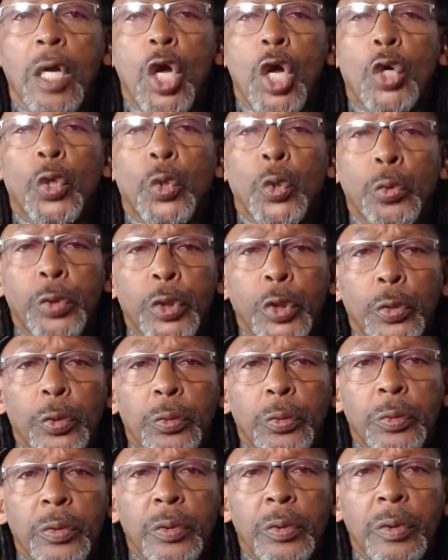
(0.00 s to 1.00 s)
Who
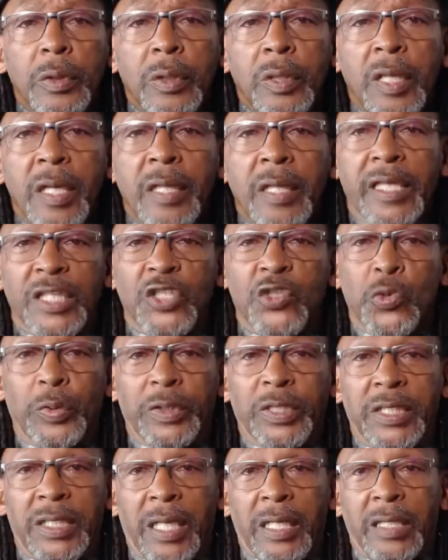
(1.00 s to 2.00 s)
knew that
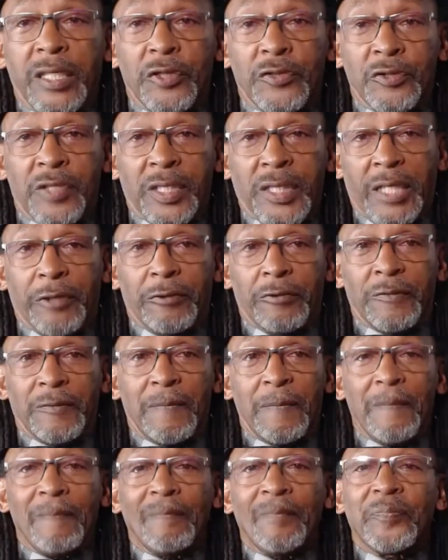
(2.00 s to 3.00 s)
28 years later,
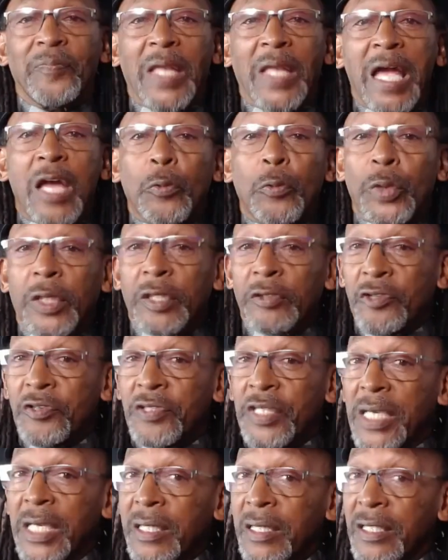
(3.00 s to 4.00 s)
I would
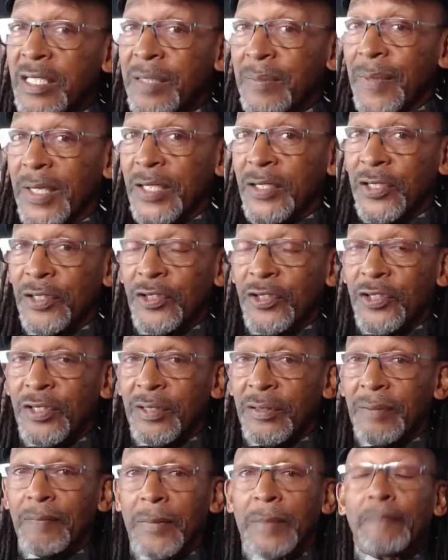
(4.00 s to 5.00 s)
undertake this
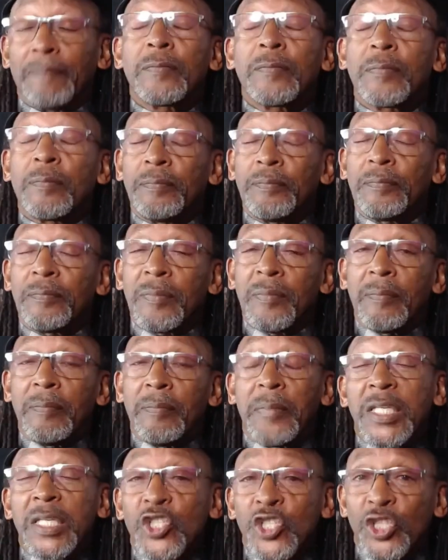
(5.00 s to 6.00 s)

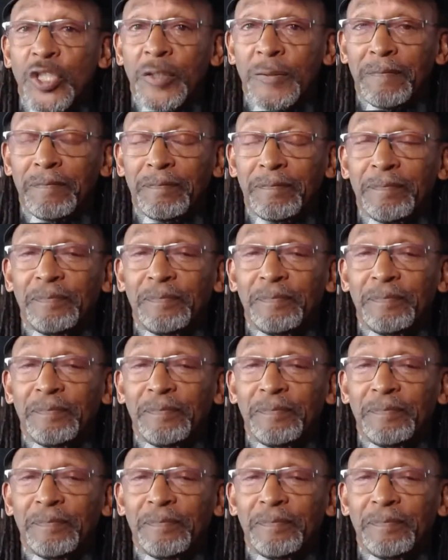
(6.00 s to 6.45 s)
mission?